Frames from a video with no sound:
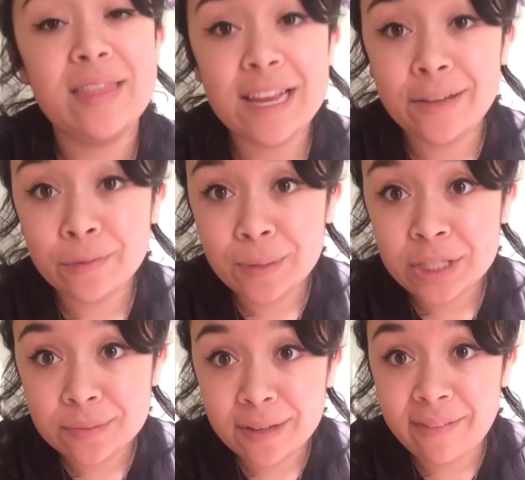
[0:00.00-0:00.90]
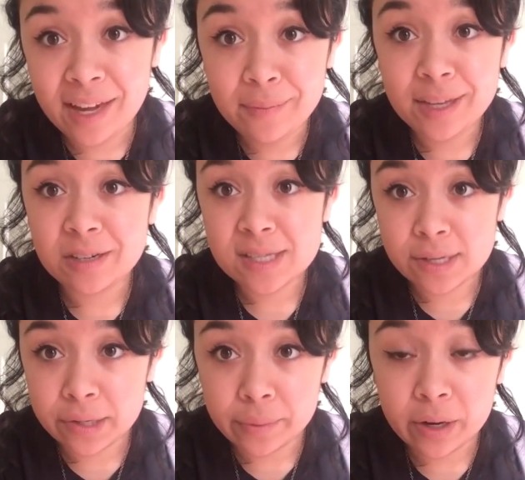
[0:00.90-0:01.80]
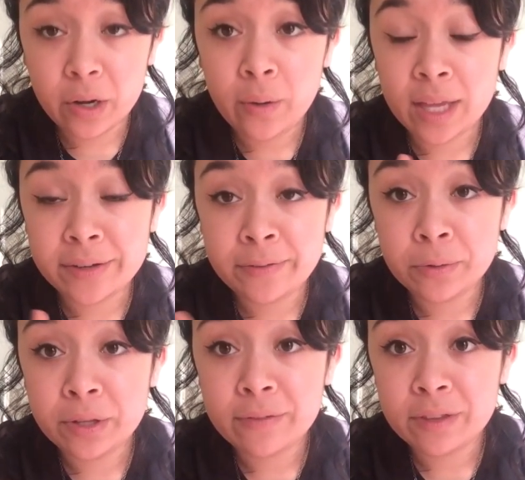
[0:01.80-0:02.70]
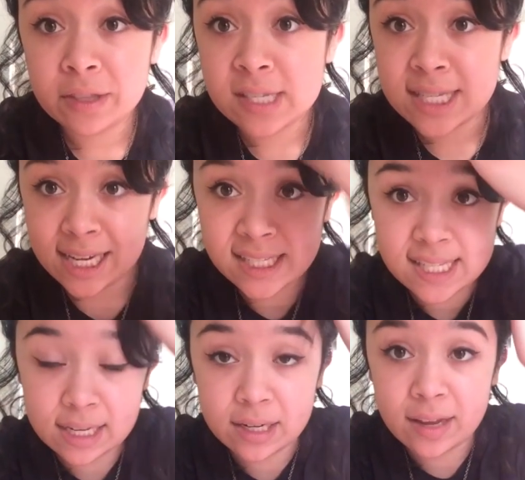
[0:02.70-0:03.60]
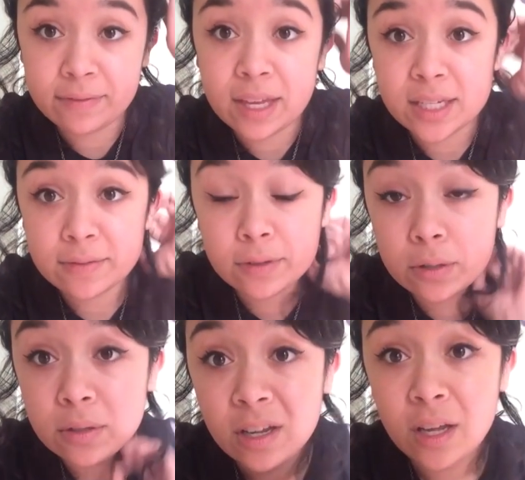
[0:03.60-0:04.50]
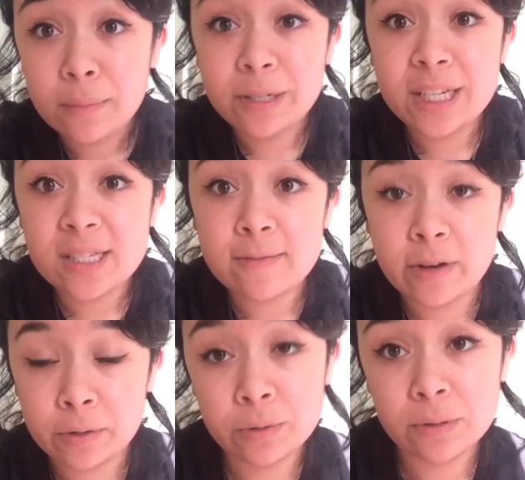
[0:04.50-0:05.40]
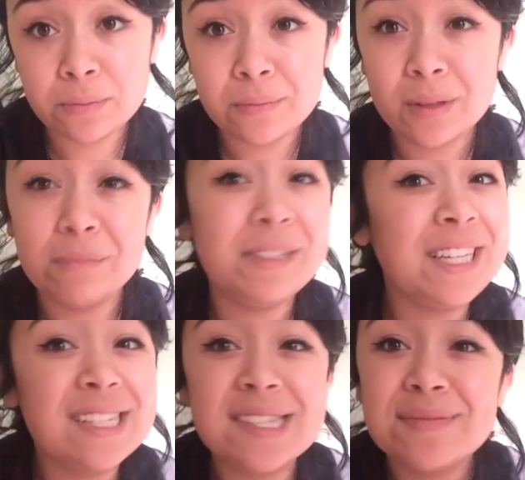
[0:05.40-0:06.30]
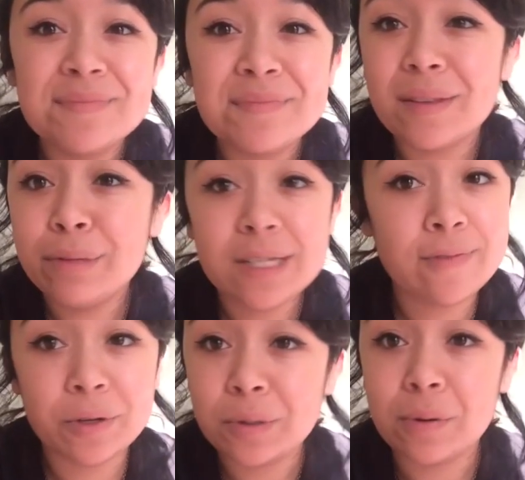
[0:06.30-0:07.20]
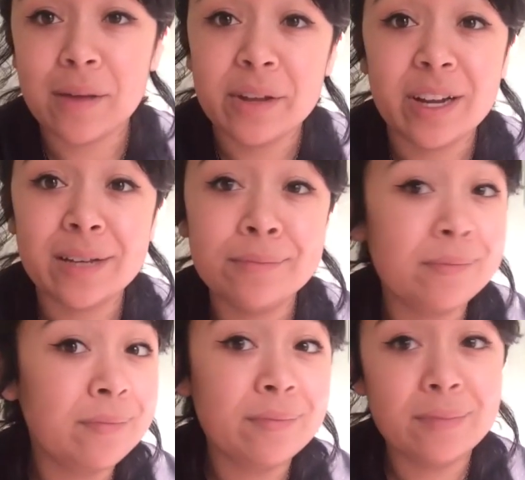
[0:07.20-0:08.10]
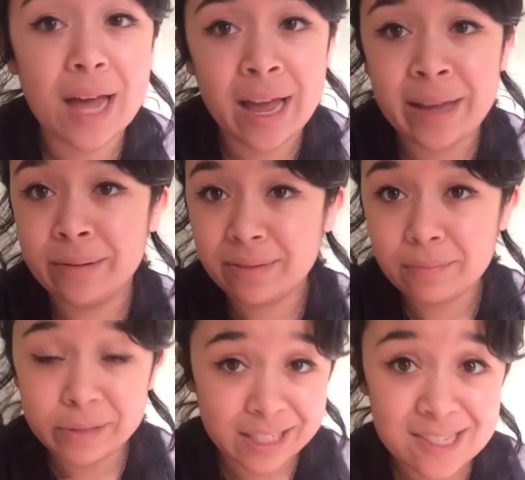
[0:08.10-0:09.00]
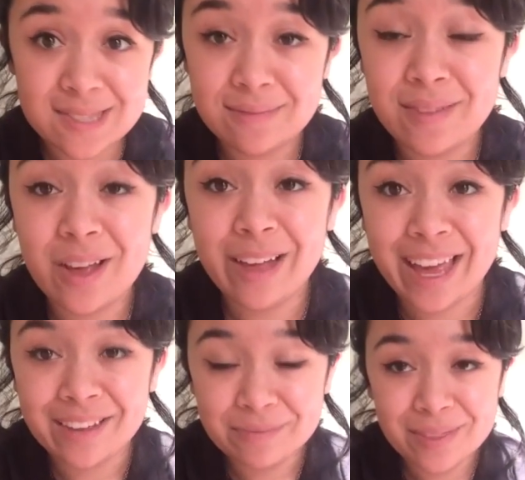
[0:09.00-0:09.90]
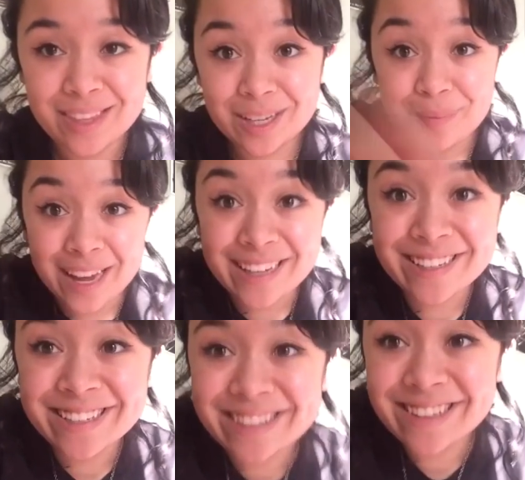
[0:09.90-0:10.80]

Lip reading: thank you for watching my VEDIM, and I'll see you tomorrow. And if you live in the States and have yet to vote, please vote. Please, please vote in the primary. Okay, goodbye.